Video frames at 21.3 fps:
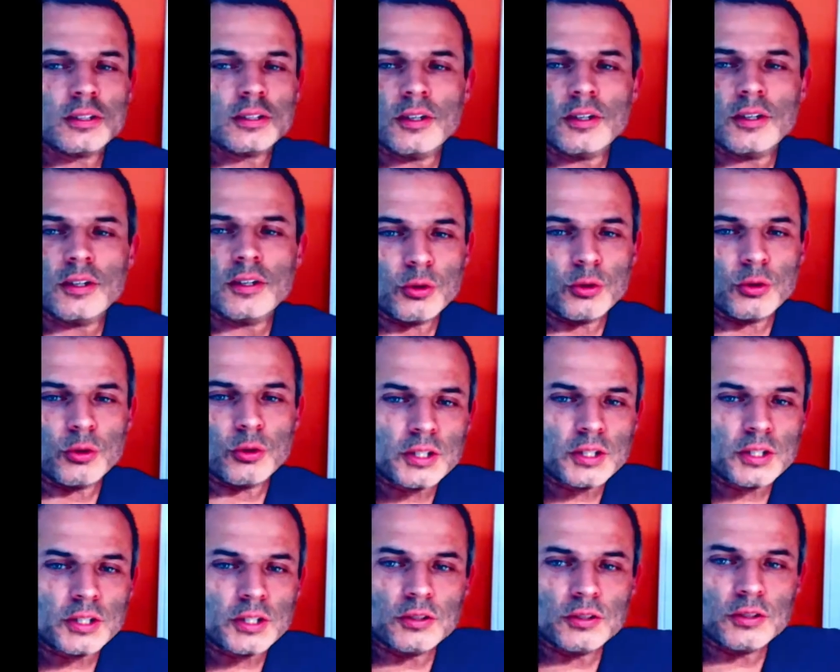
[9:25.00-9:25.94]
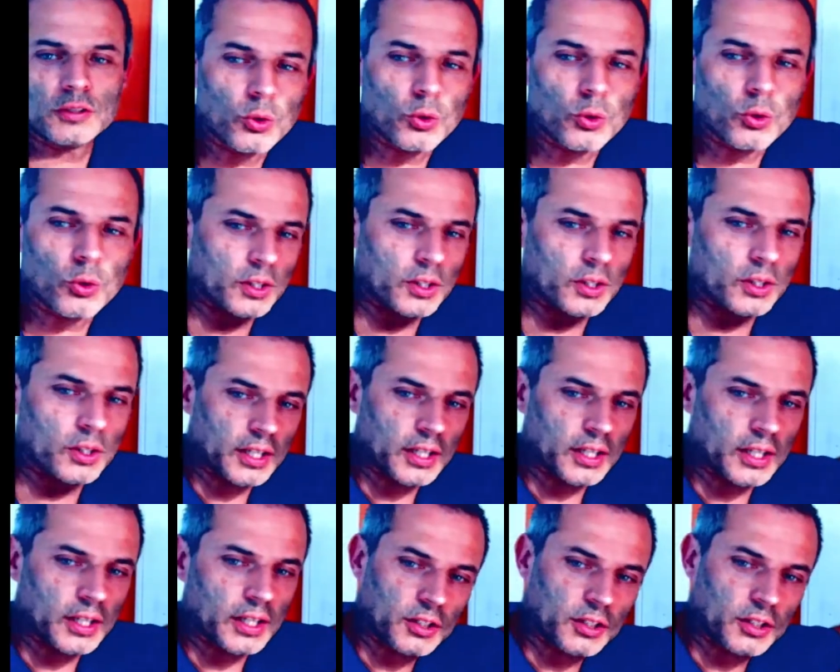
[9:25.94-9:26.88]
of order that generates
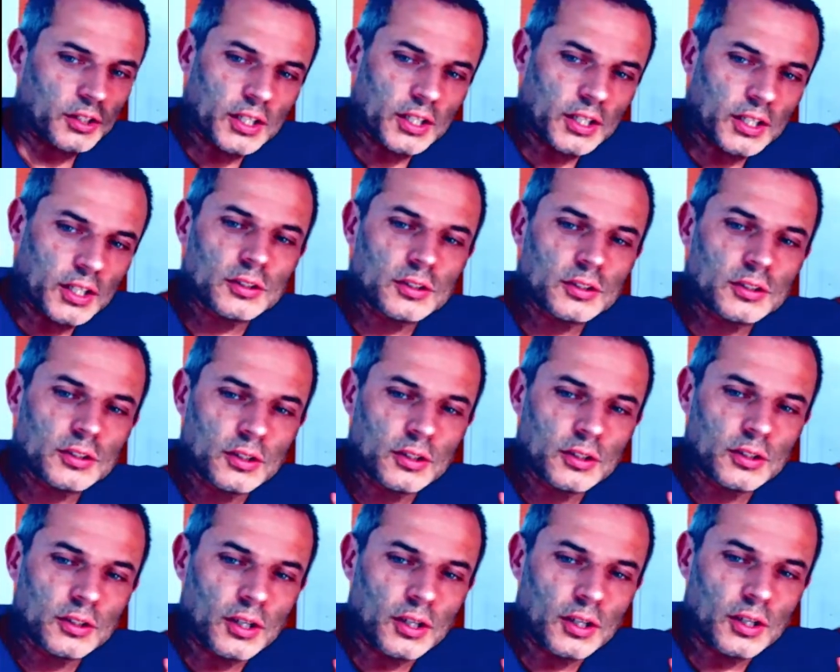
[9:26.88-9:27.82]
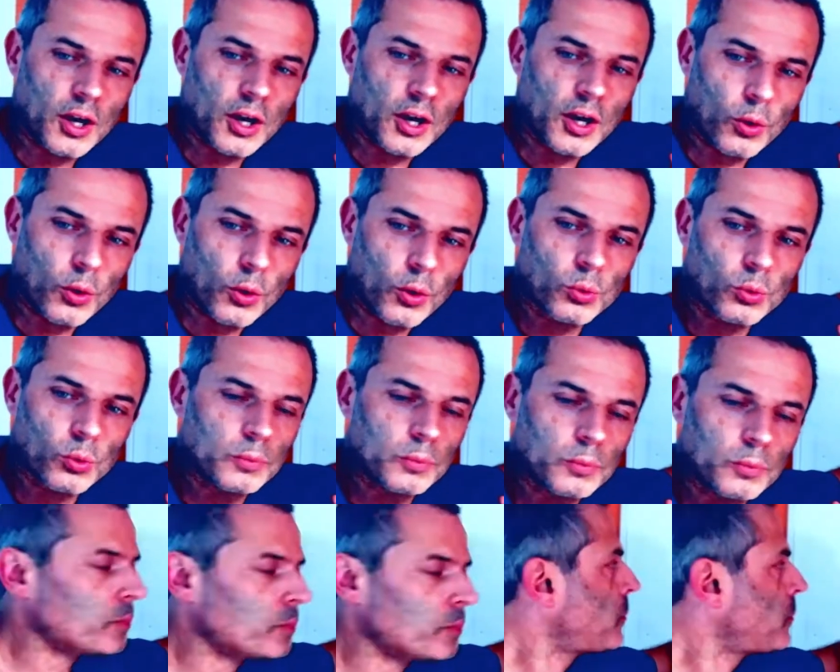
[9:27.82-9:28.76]
a hole, and one